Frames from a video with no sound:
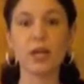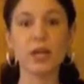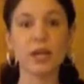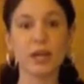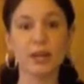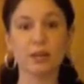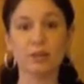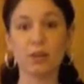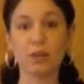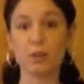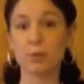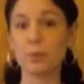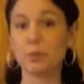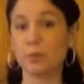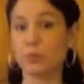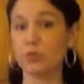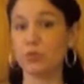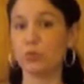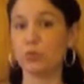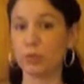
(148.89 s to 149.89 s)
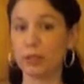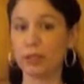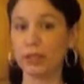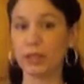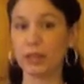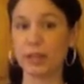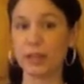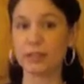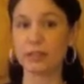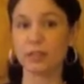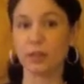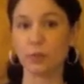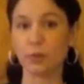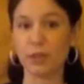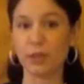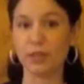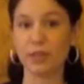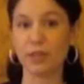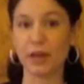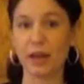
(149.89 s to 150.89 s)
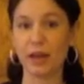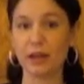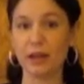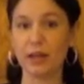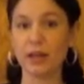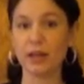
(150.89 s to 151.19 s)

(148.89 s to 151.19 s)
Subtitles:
and a lot of people do really nicely with that.